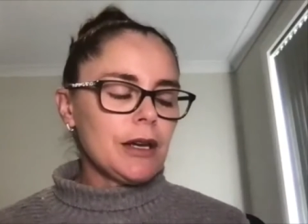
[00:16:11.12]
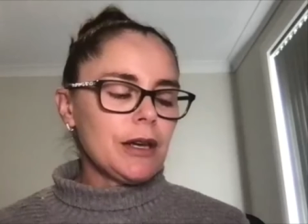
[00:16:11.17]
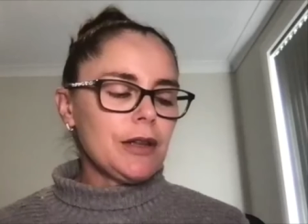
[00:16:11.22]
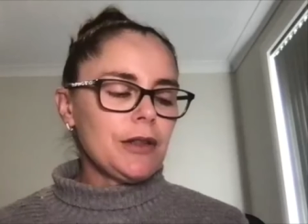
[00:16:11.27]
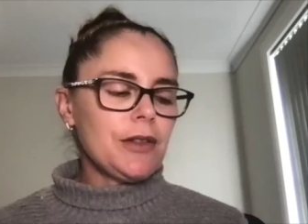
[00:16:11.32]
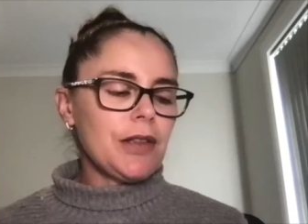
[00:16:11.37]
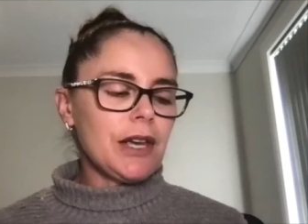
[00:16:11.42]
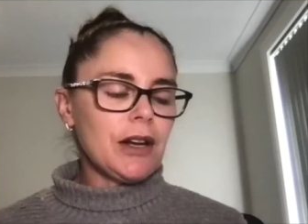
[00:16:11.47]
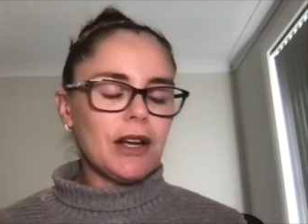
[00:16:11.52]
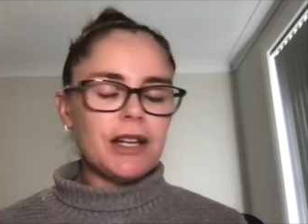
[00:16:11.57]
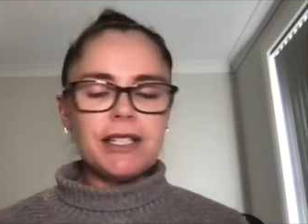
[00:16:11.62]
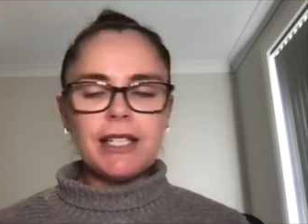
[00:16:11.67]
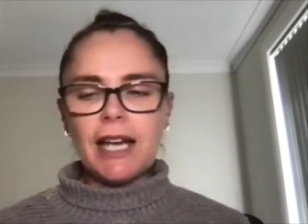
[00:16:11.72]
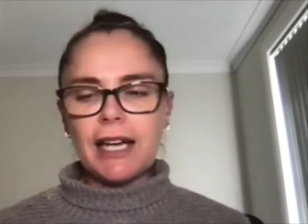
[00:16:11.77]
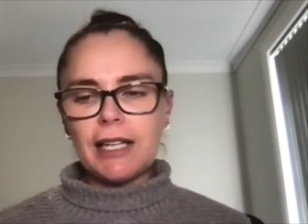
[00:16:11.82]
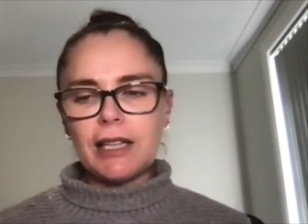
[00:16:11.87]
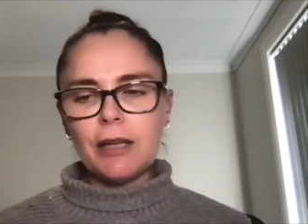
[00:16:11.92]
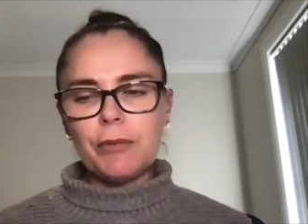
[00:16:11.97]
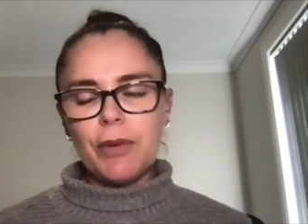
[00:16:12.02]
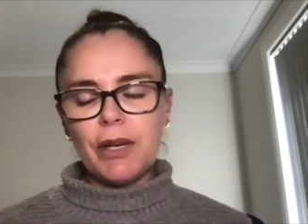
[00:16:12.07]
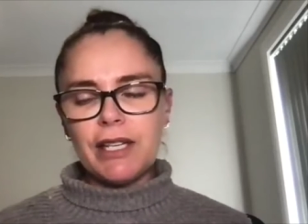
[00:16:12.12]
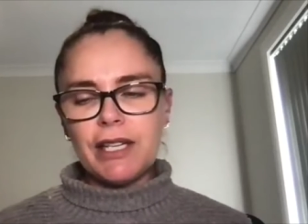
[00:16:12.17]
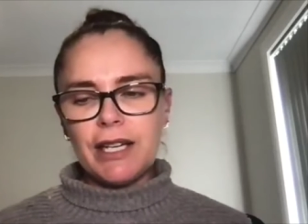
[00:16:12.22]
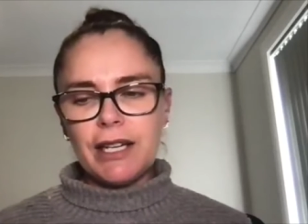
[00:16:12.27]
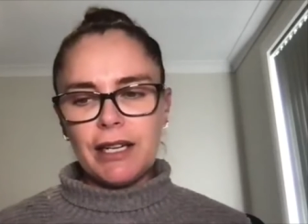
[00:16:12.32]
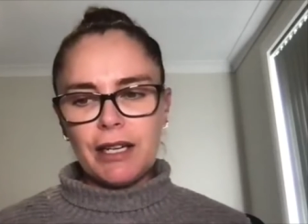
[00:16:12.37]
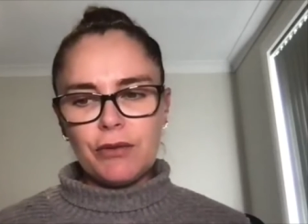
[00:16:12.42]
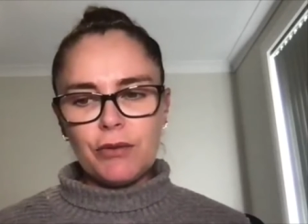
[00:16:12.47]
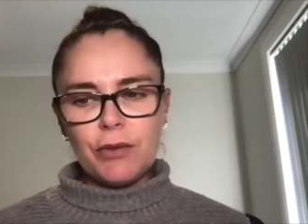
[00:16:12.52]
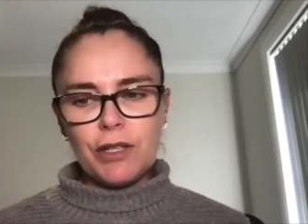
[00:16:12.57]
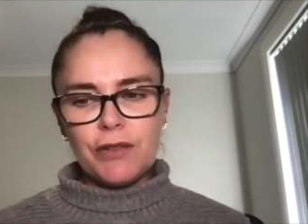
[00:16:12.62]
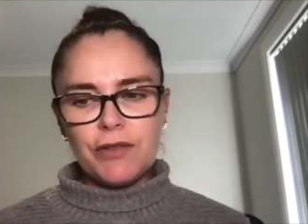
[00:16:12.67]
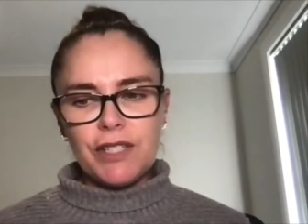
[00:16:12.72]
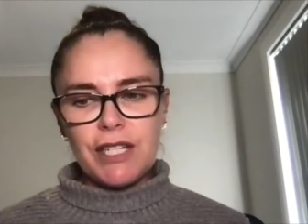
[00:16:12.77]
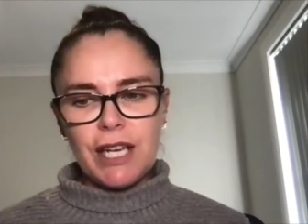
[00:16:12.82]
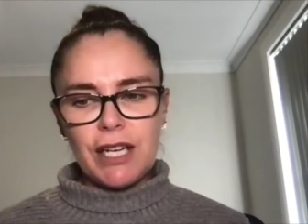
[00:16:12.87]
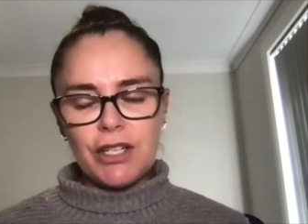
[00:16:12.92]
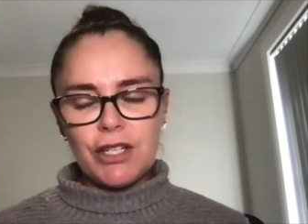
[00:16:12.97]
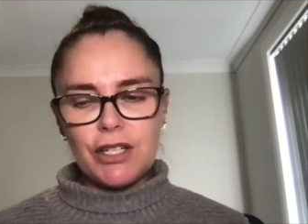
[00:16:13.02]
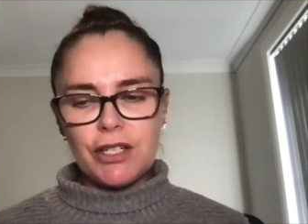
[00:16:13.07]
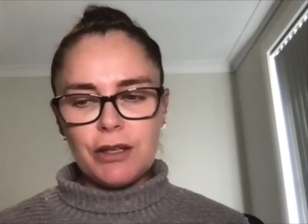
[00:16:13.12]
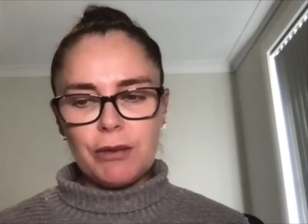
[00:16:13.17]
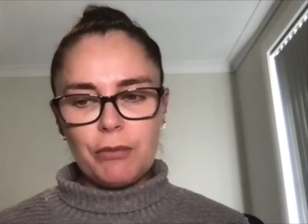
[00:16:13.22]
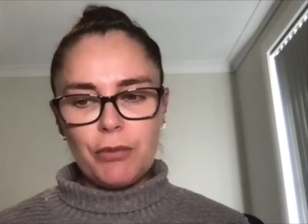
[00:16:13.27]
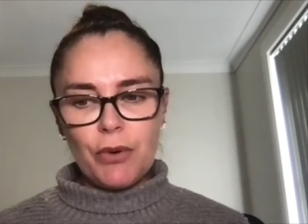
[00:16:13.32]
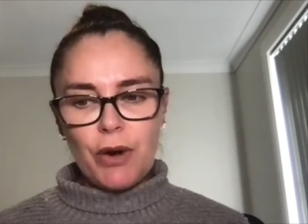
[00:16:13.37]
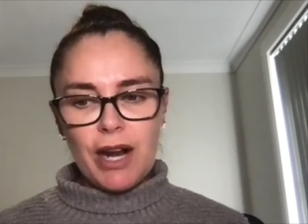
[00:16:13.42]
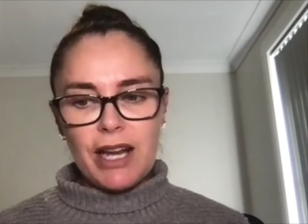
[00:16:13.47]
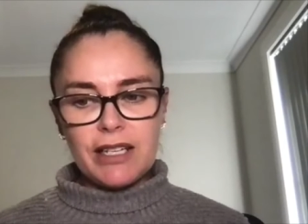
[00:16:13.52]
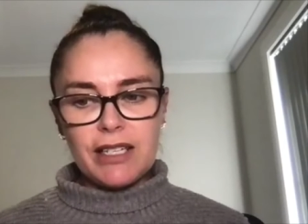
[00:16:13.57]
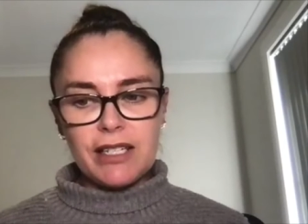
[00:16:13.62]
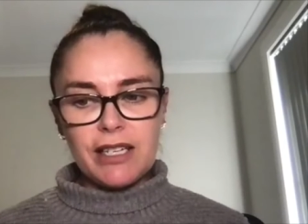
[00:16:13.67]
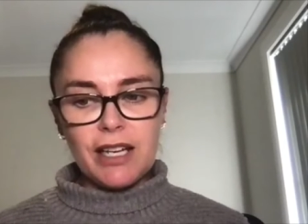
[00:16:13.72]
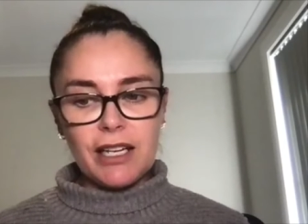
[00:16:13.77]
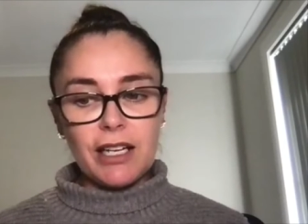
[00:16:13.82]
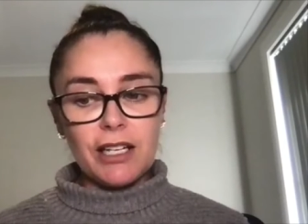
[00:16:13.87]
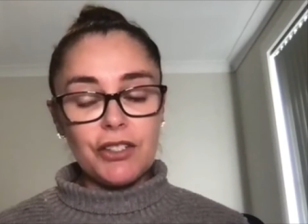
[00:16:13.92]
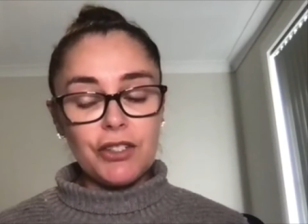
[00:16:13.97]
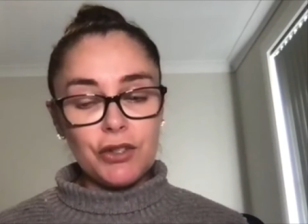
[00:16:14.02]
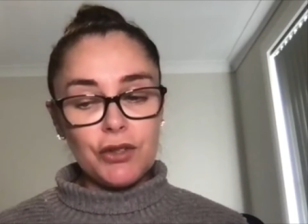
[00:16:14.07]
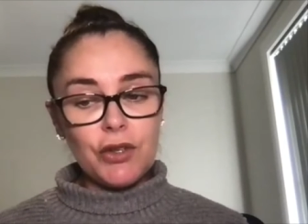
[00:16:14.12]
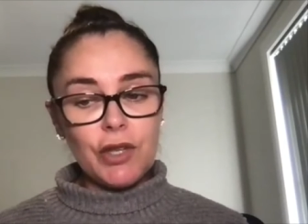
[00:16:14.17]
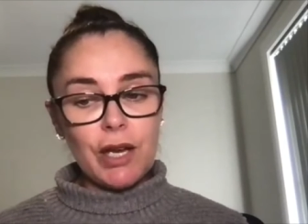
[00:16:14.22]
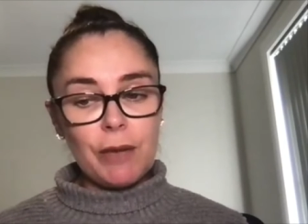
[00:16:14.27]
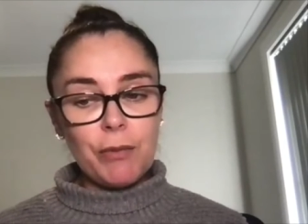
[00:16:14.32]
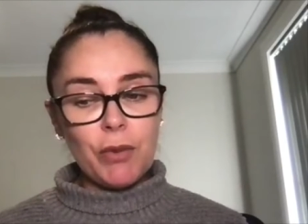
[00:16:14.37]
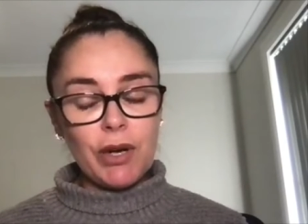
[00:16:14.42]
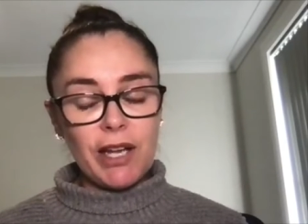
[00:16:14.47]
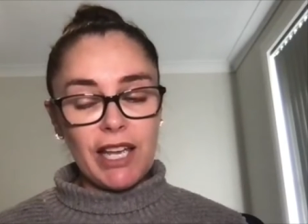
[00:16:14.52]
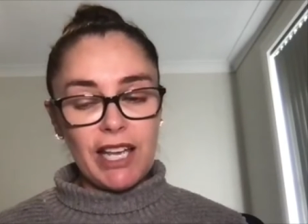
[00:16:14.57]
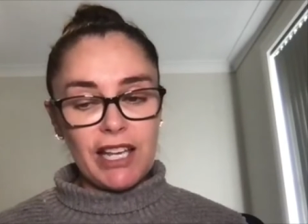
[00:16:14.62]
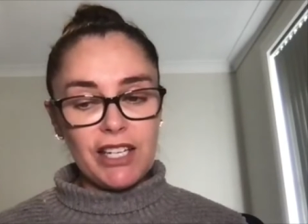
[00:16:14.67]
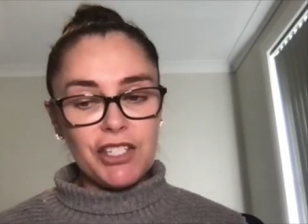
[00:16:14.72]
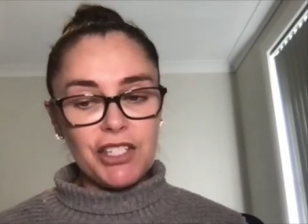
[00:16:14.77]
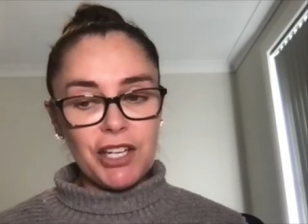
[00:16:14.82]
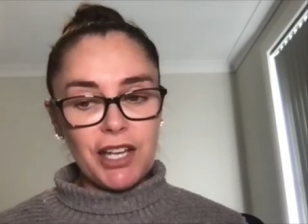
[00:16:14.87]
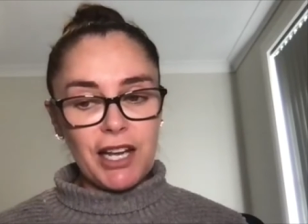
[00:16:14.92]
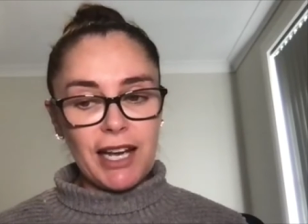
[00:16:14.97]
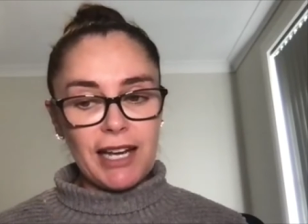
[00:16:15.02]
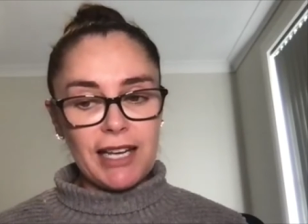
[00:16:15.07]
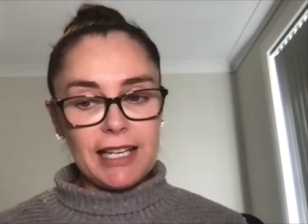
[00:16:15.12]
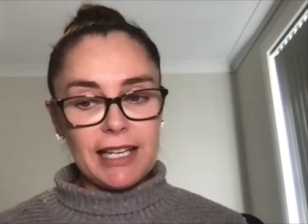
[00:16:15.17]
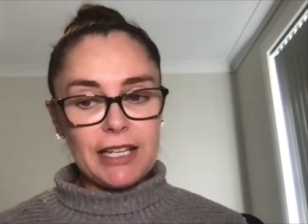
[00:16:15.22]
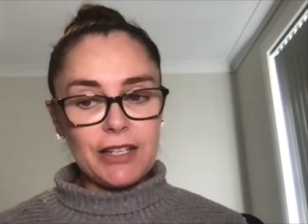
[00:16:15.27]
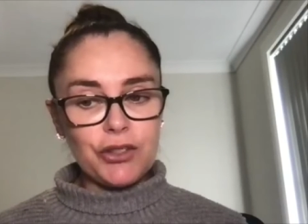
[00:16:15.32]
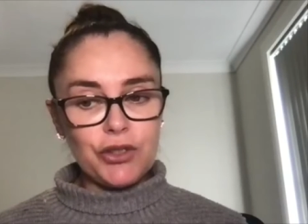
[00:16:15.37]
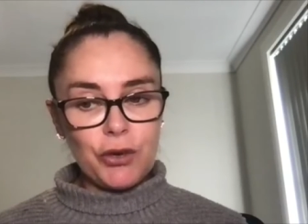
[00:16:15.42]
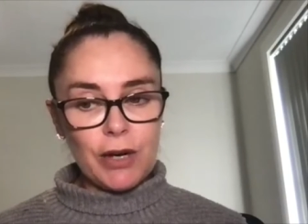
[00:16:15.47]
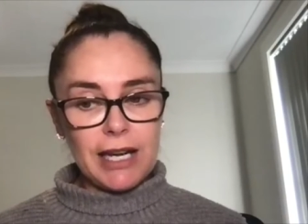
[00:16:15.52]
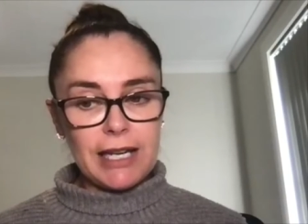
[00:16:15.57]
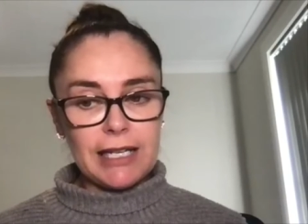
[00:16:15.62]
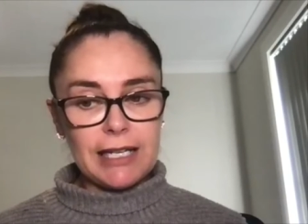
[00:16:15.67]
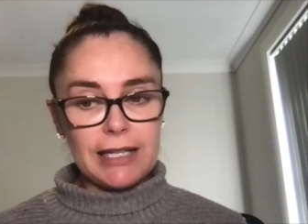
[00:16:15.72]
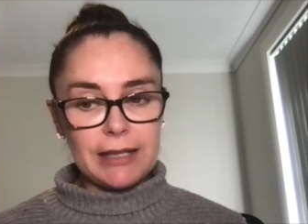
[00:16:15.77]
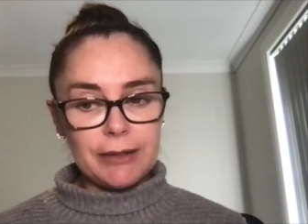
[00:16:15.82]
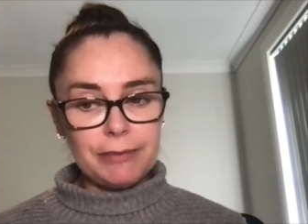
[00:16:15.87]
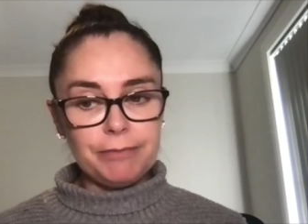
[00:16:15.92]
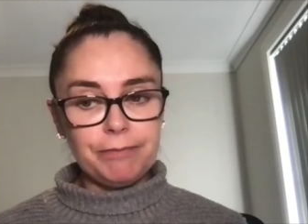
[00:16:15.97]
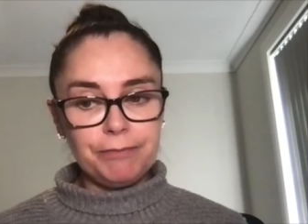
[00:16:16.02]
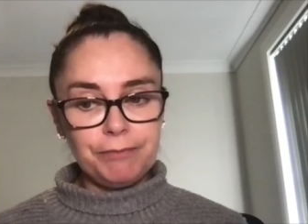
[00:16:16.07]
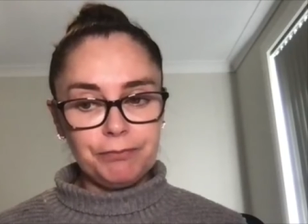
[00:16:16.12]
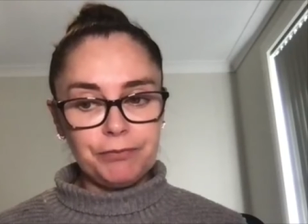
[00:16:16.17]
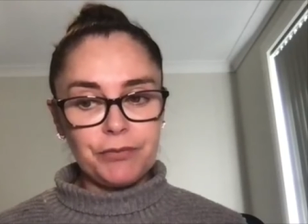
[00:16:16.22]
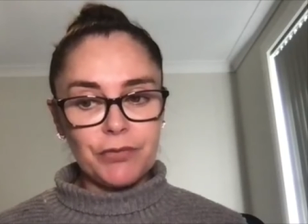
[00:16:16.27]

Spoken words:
Then I tackle it by getting rid of tension and brace, and I do that by educating and training them,